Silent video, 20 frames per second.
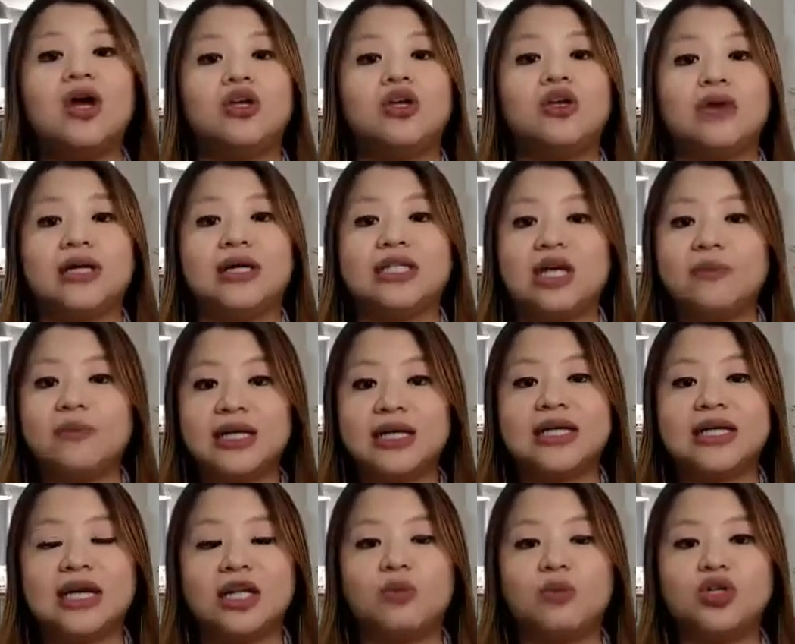You can tell me
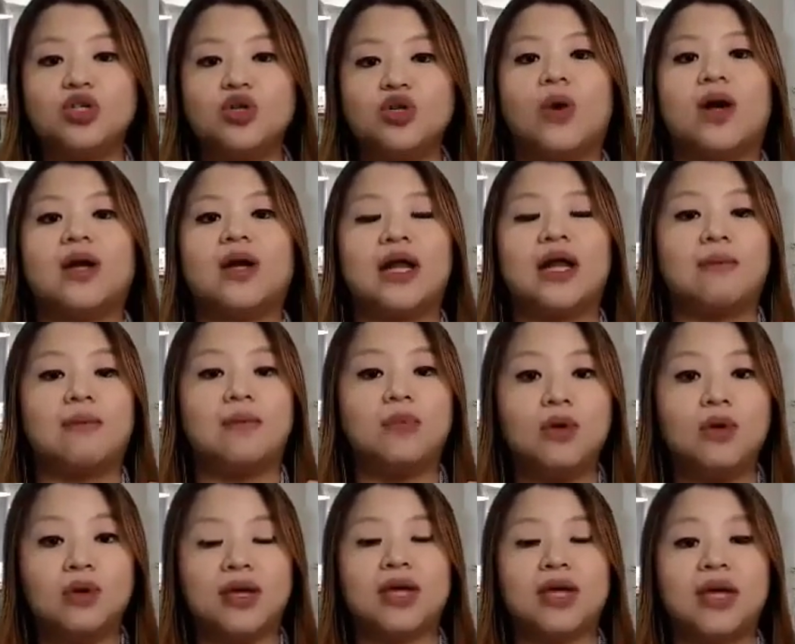exactly what you want, and I'm
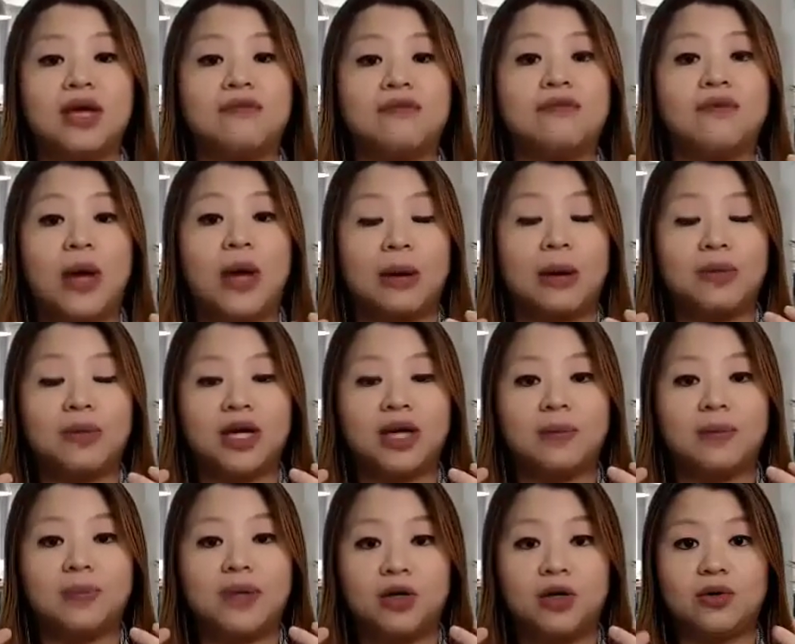
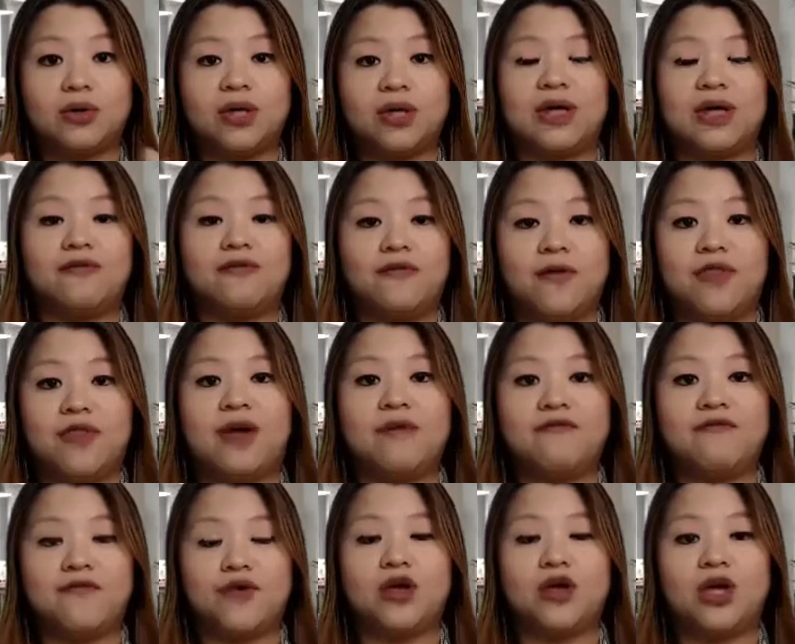gonna be looking for
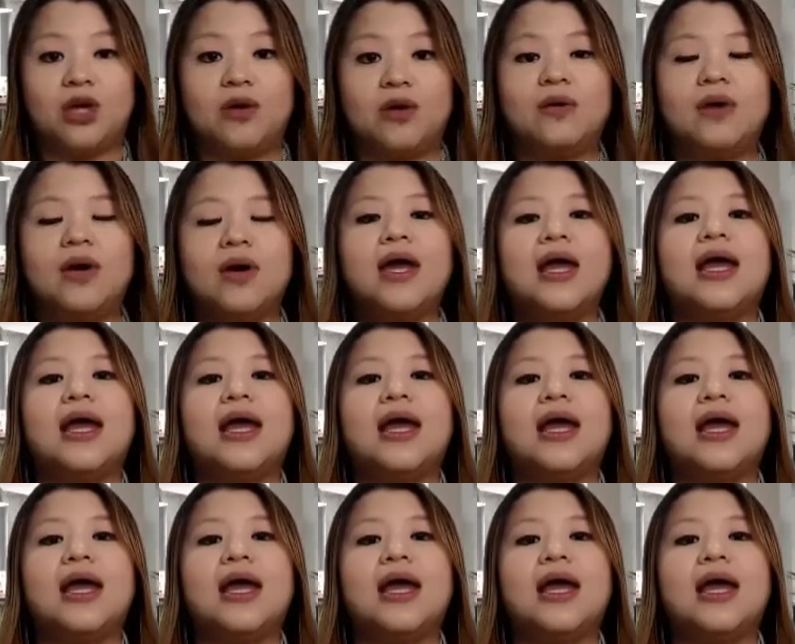them for you.